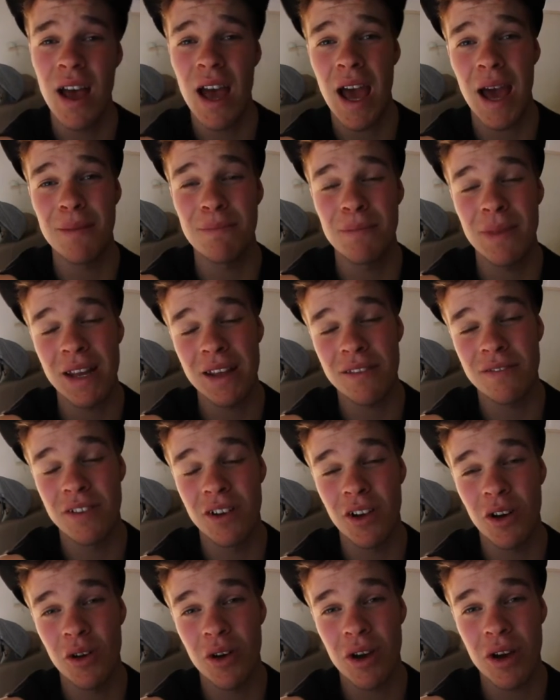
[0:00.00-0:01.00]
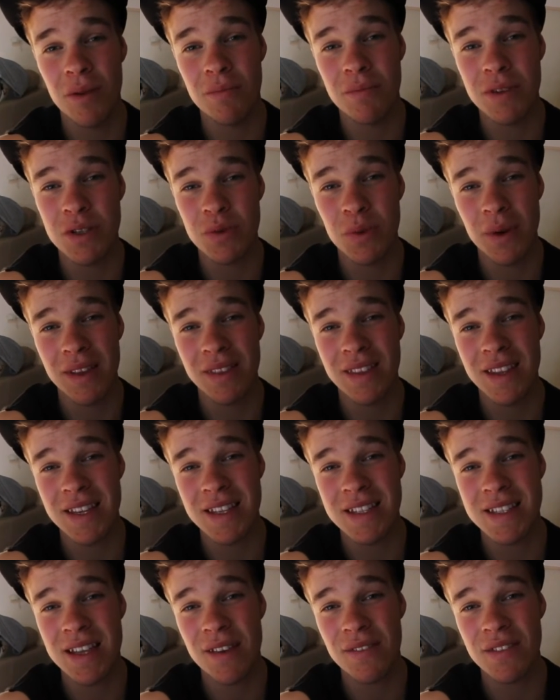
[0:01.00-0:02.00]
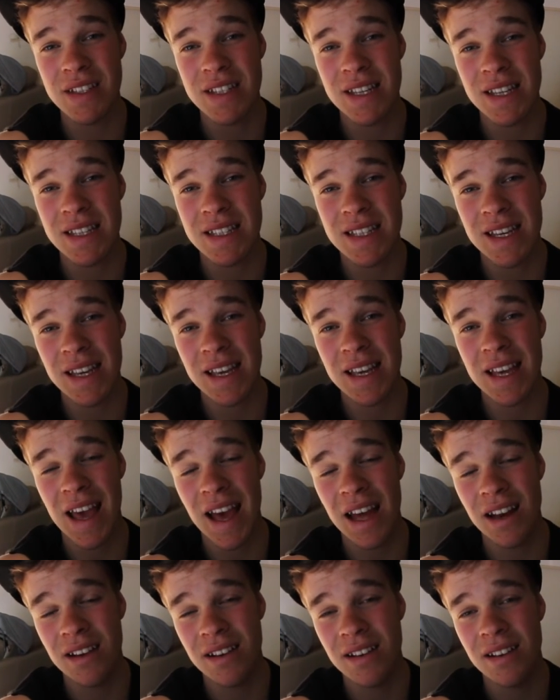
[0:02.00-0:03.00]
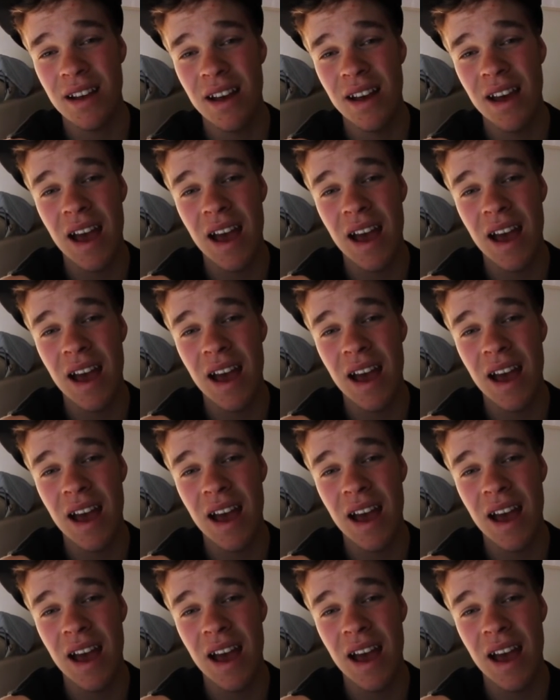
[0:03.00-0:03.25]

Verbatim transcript: and mini vlog between the seventy D Canon